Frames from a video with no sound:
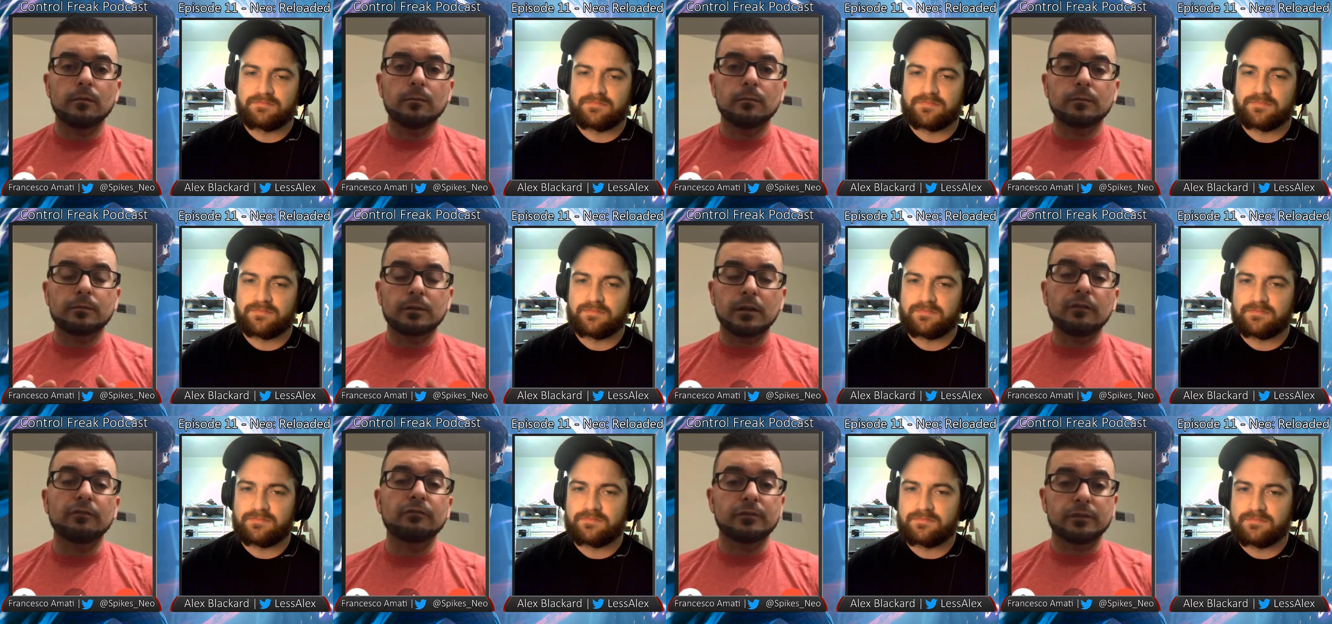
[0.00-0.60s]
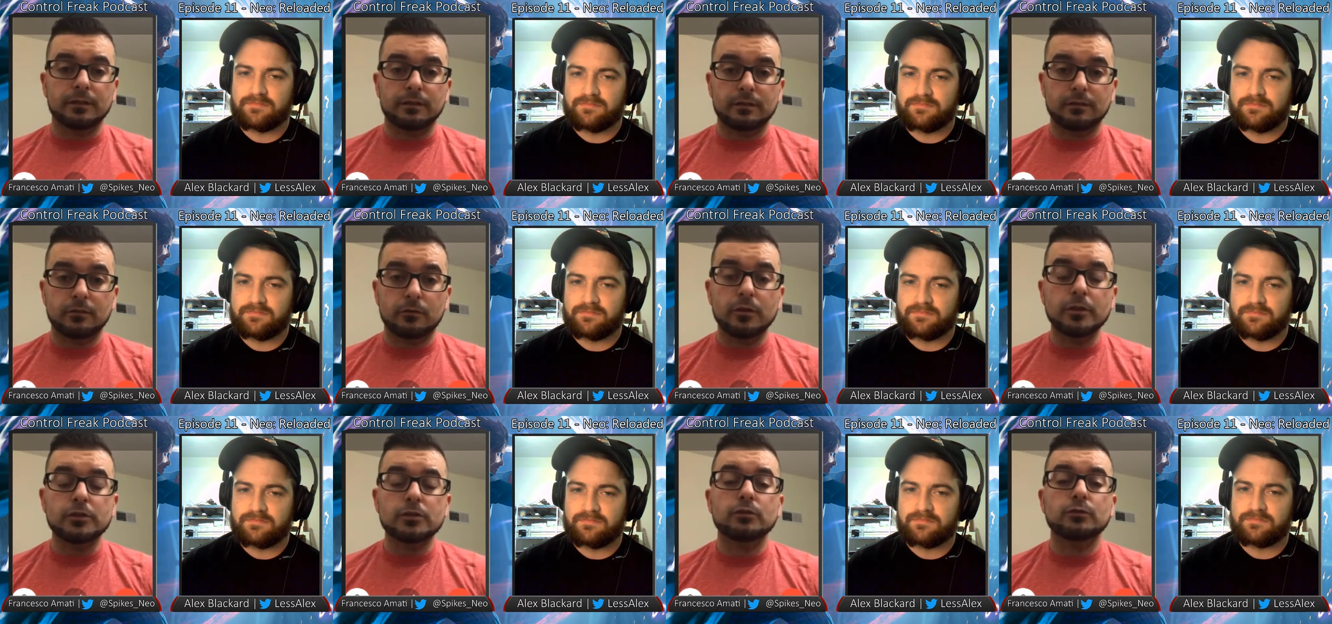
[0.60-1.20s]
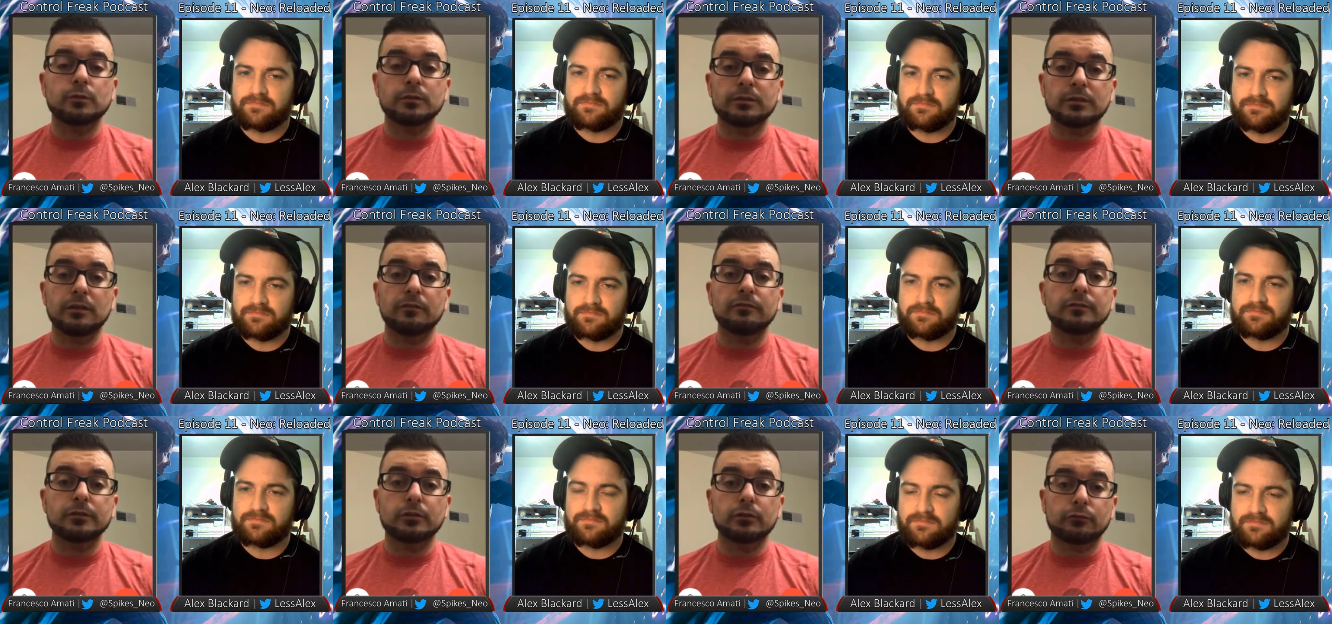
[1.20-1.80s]
Speaker 1: toughness, creatures with
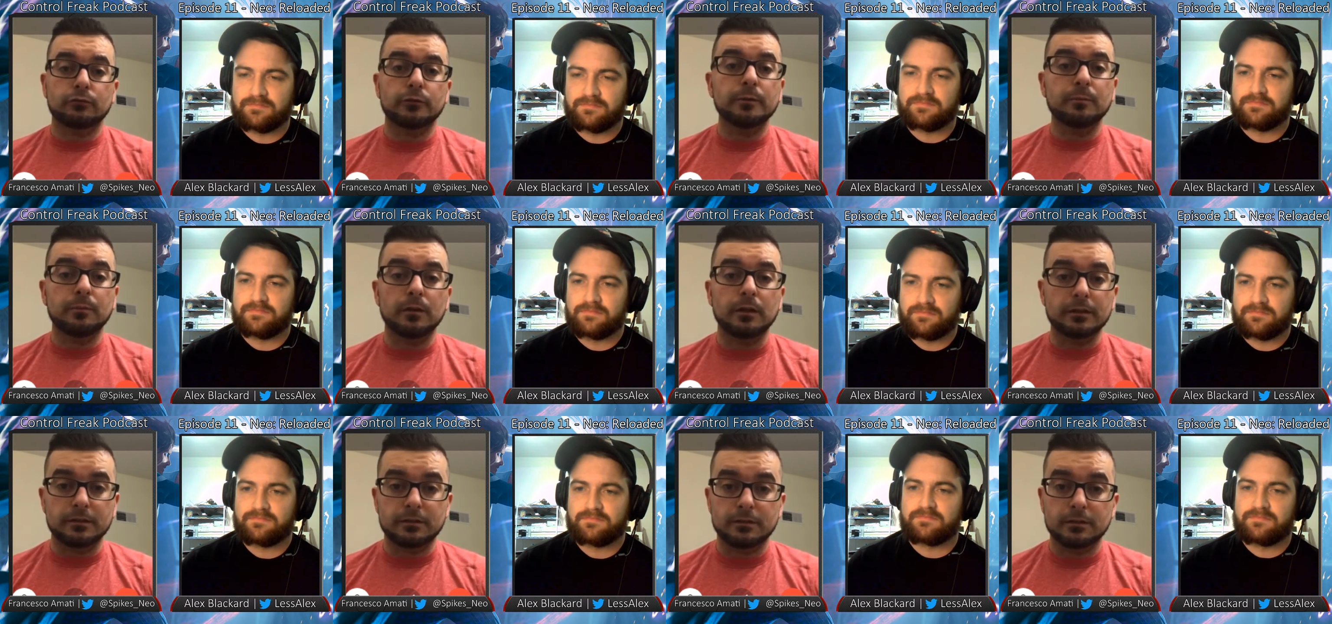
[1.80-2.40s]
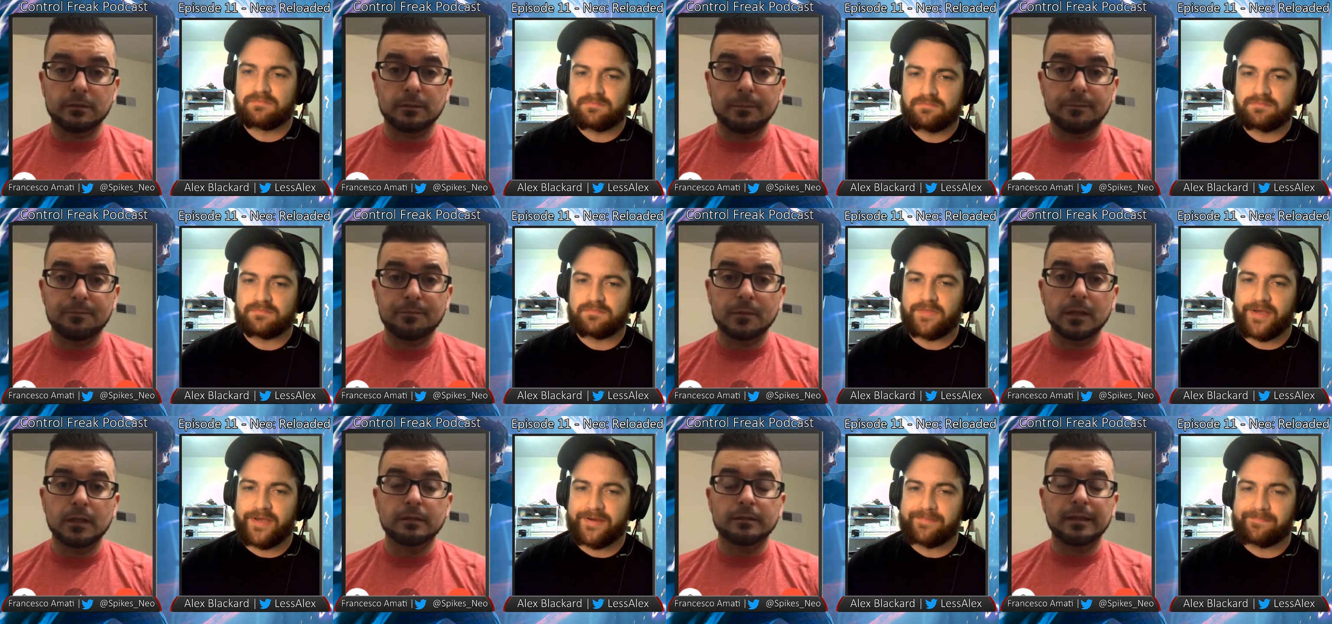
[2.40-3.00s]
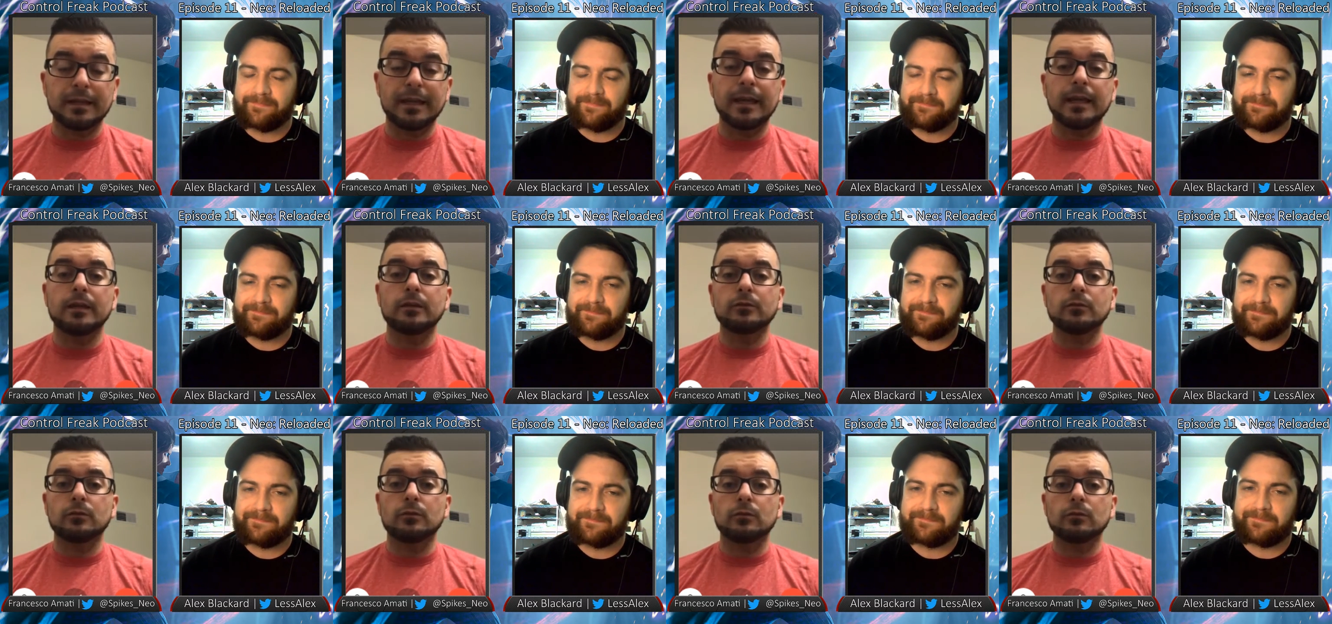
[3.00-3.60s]
toughness 3+,
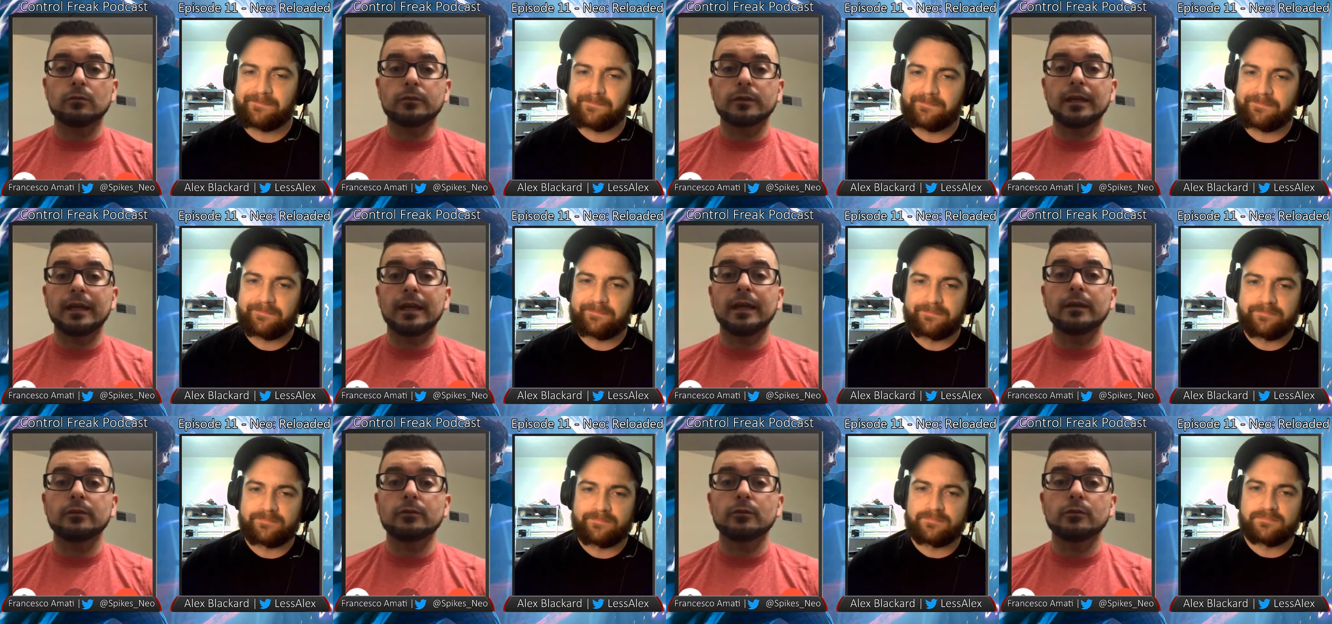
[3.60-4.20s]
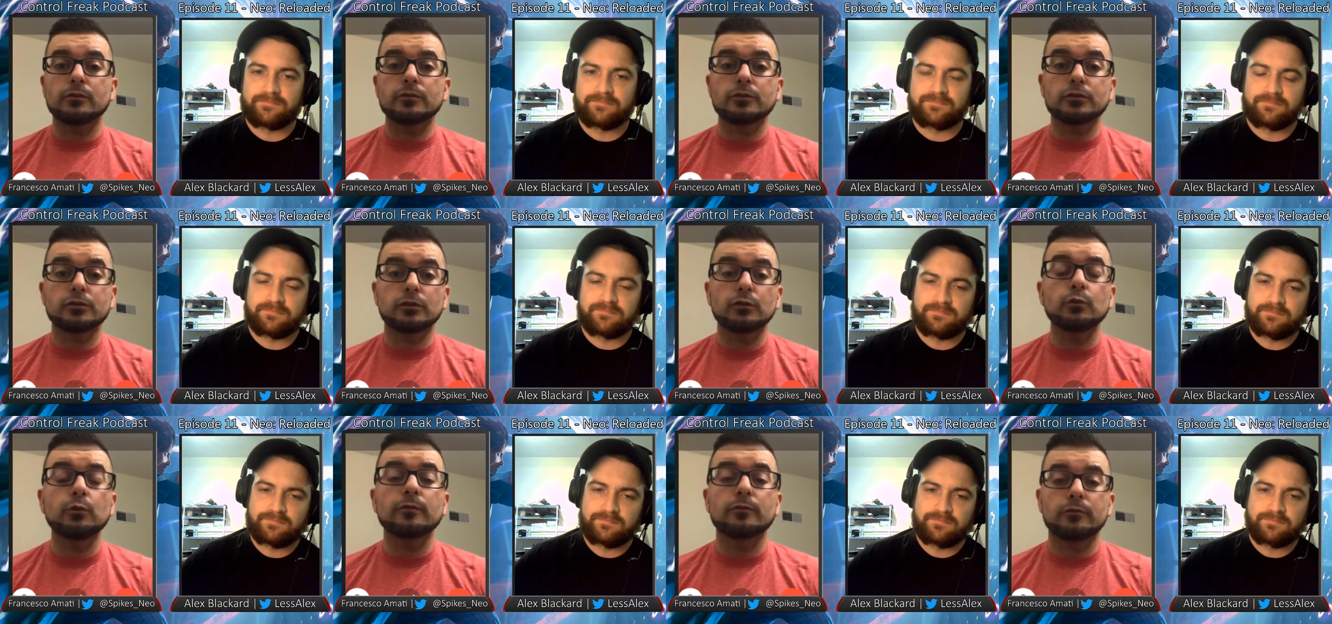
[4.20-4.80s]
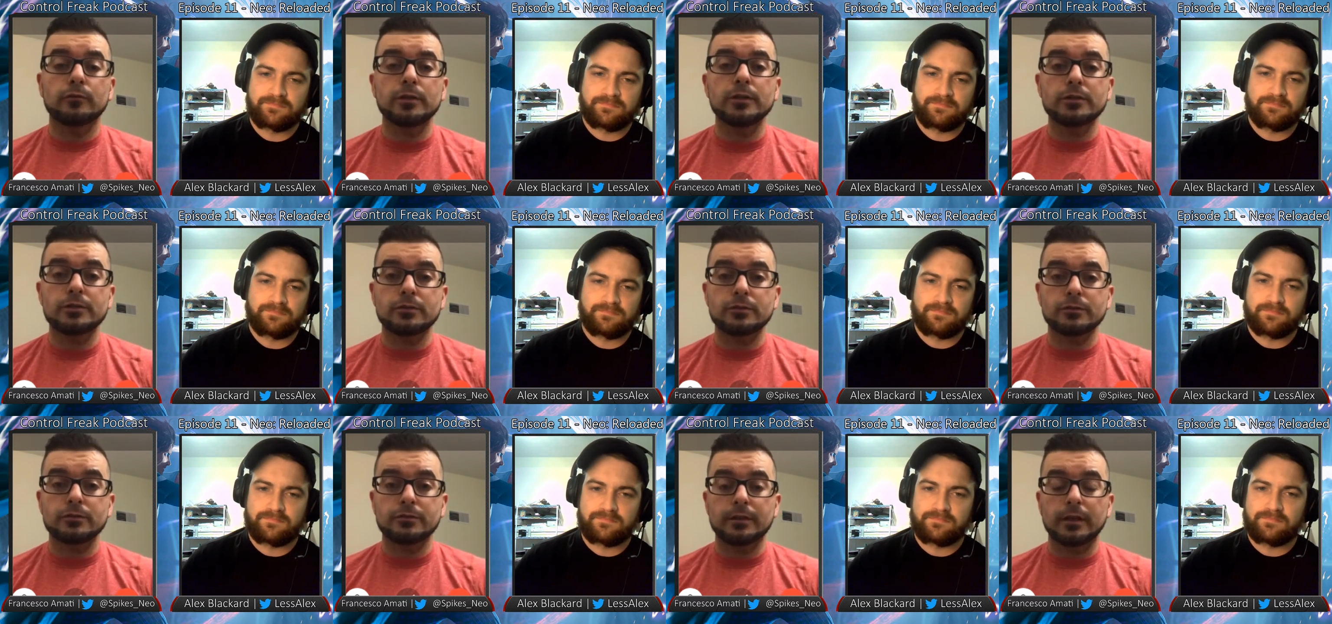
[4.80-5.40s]
to handle the slew of
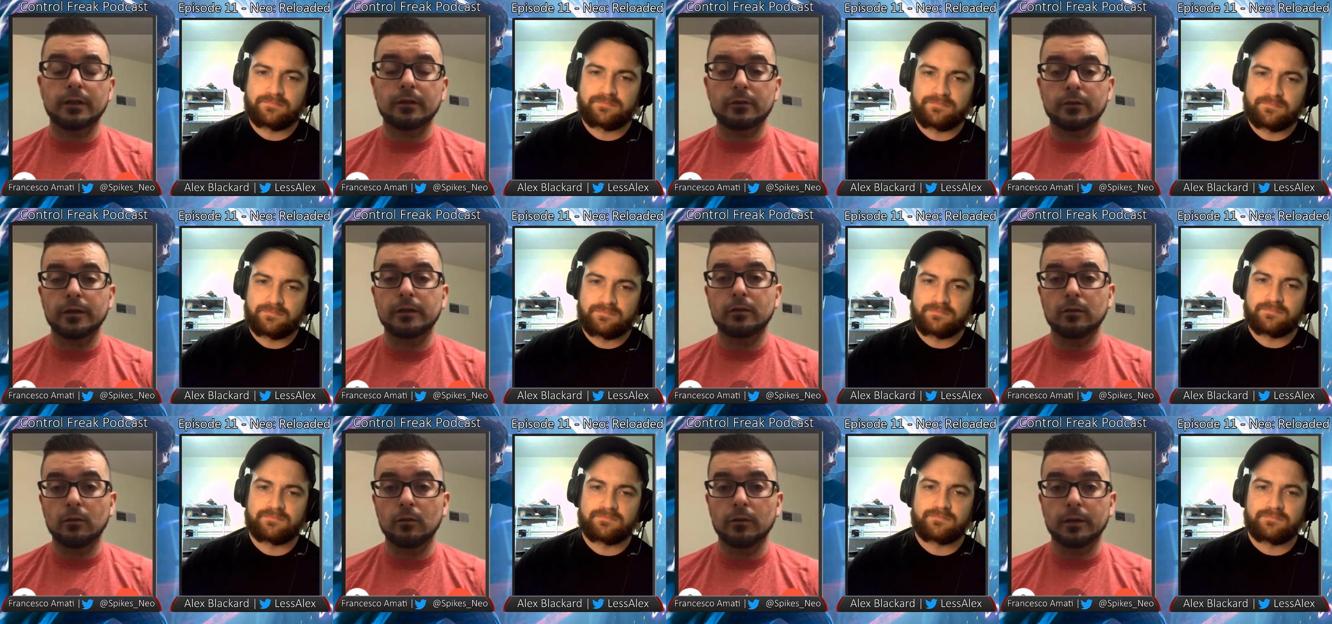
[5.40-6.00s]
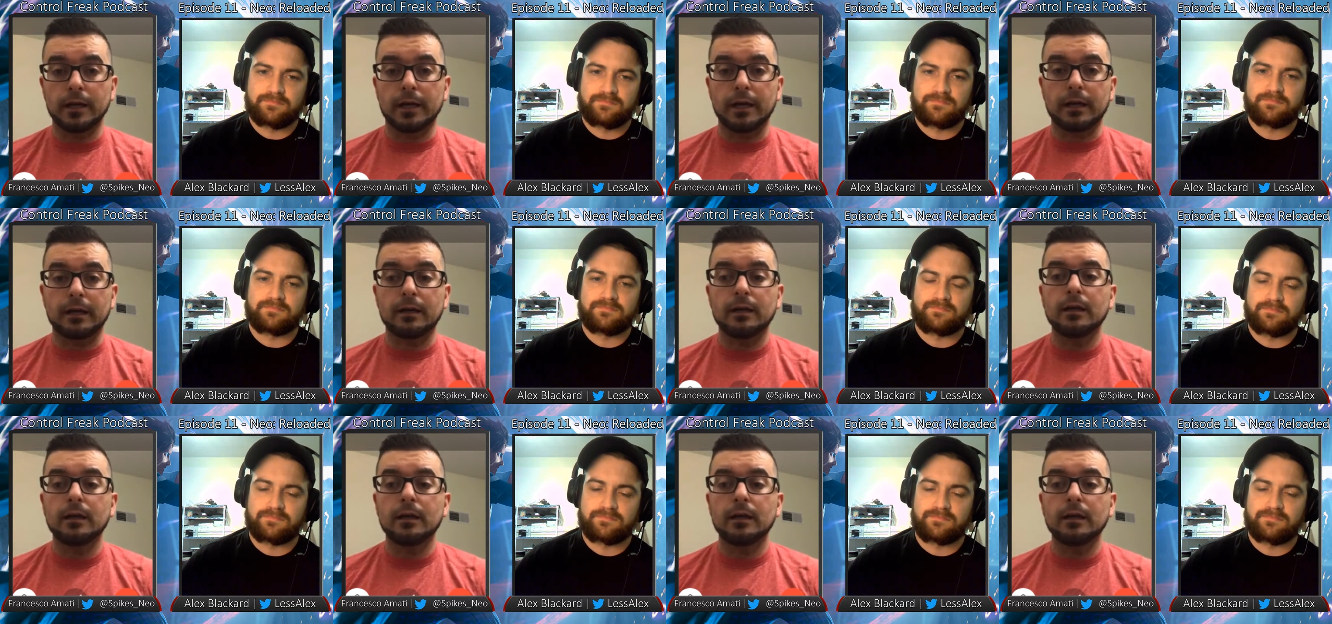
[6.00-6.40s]
creatures that are in Hogaak.